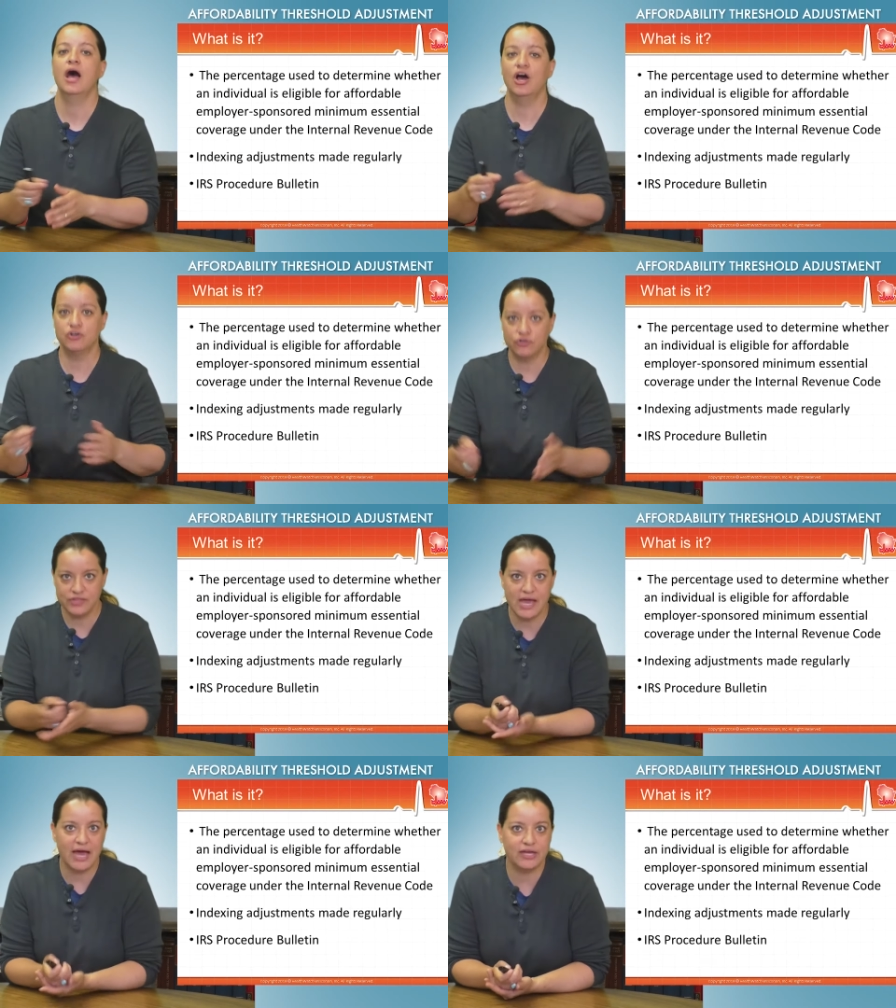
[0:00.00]
under
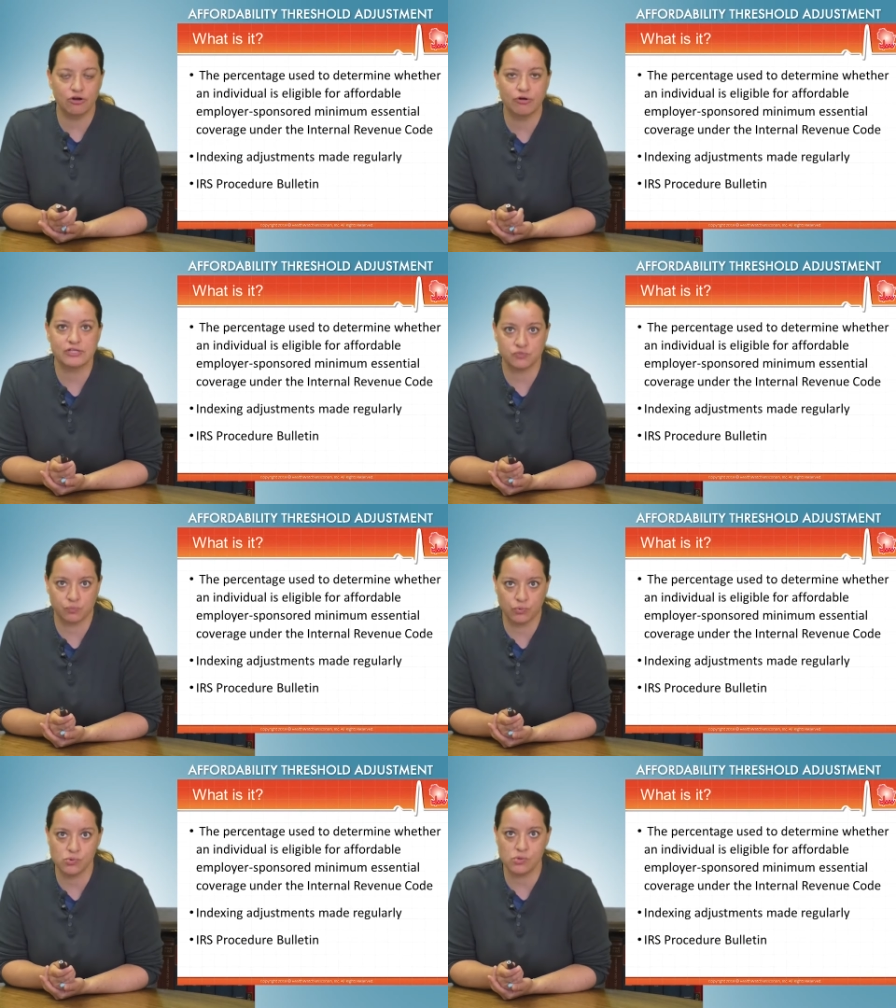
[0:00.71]
the IRS
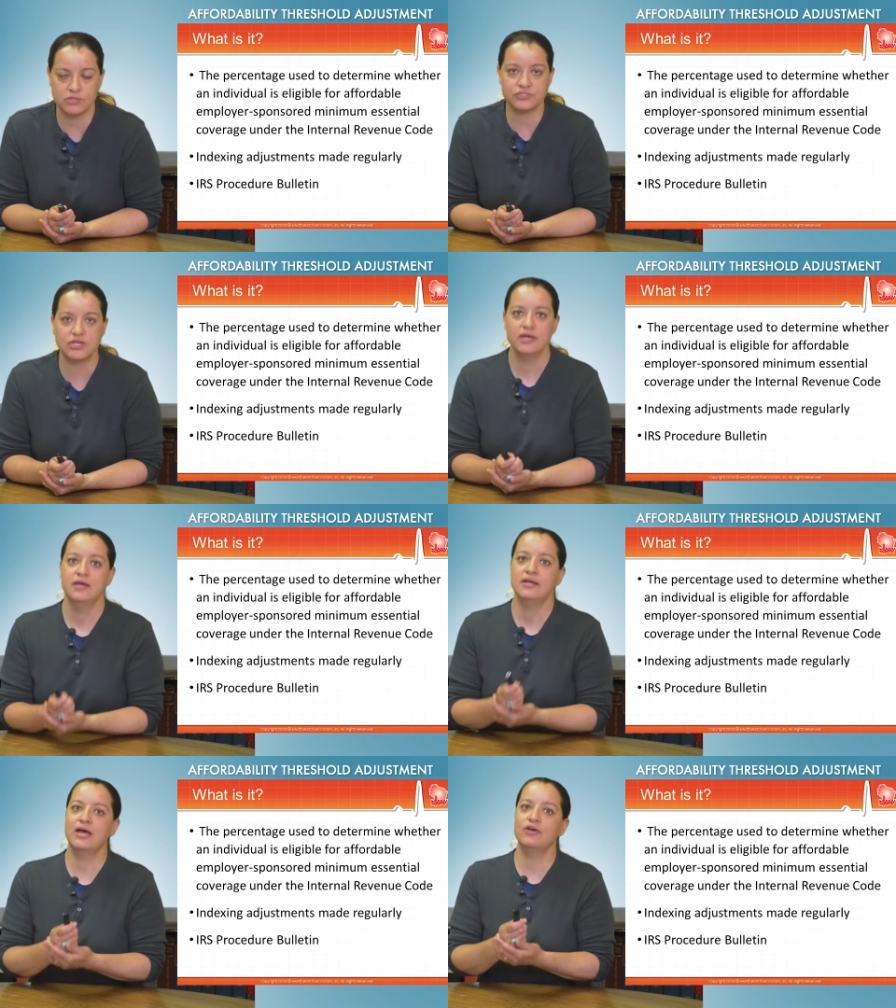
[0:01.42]
rules.
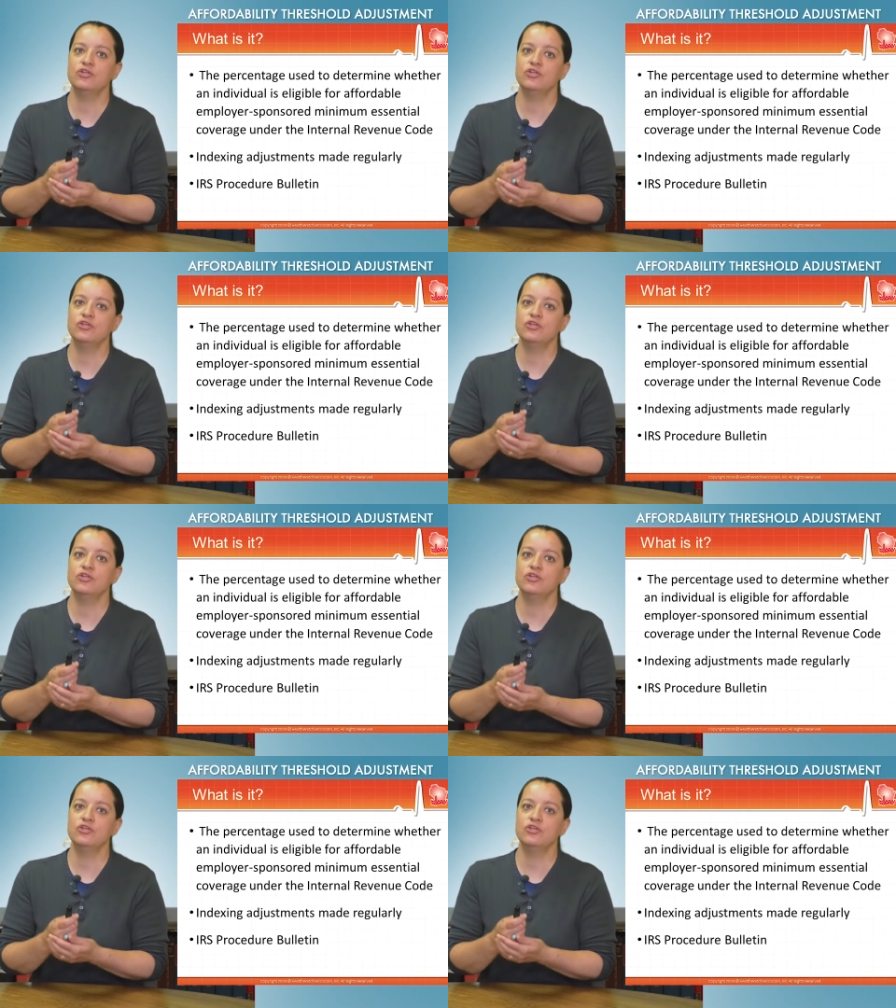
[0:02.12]
Now,